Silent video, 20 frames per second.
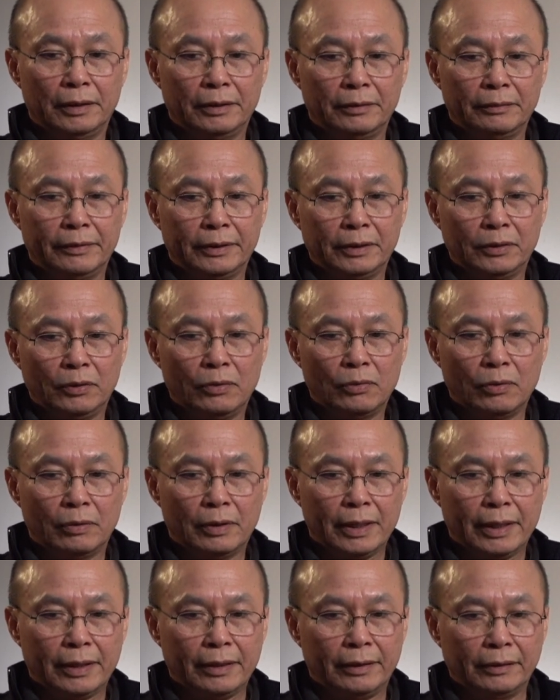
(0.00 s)
When you go
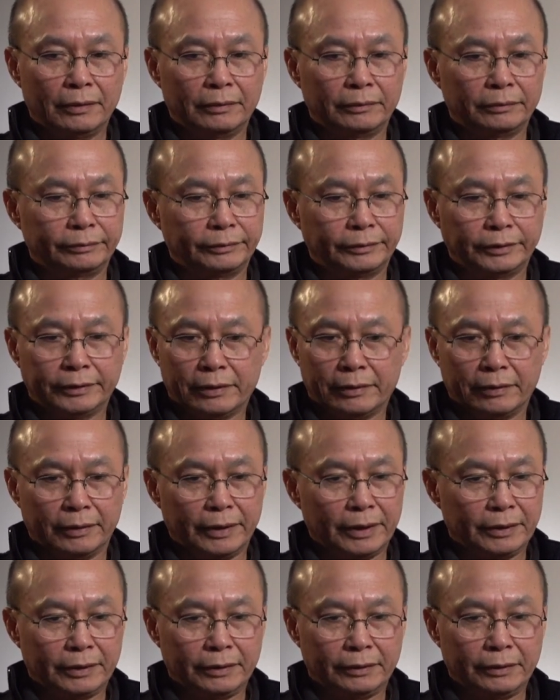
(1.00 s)
there, you know
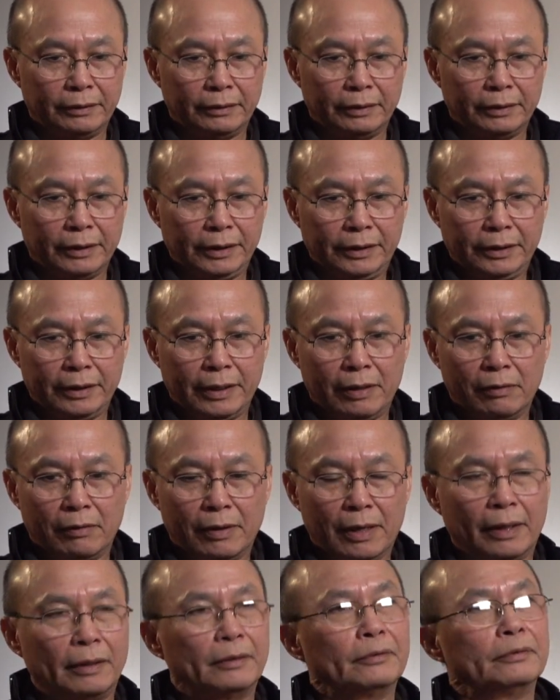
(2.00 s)
it's a new
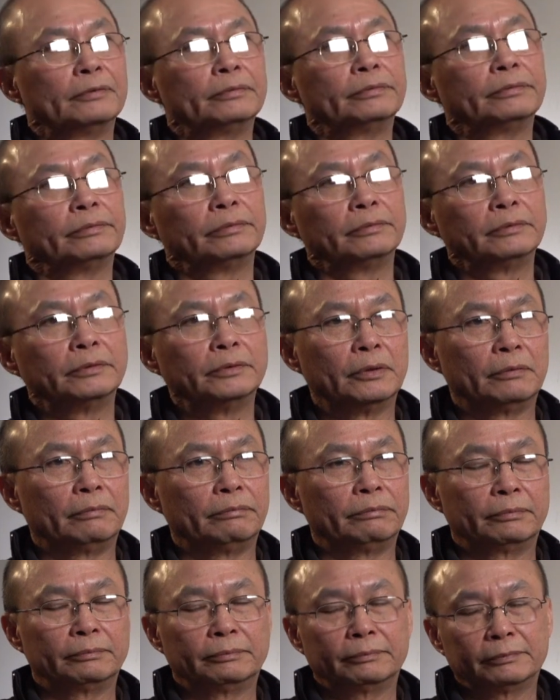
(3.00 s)
life. You
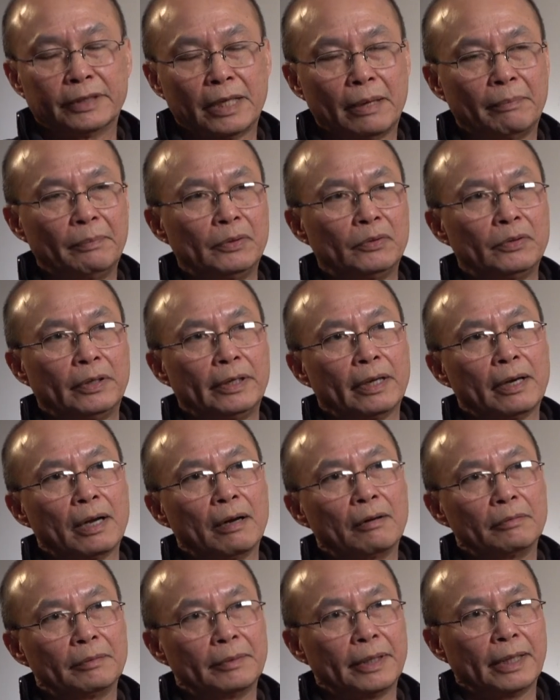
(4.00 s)
happy to get
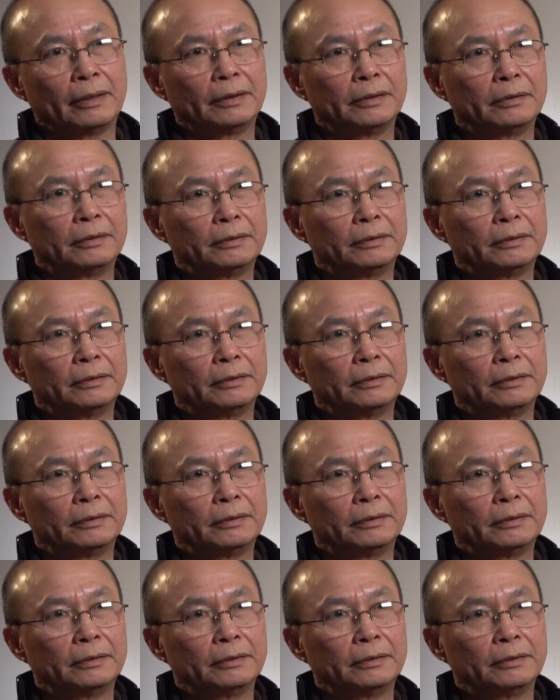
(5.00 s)
out of that,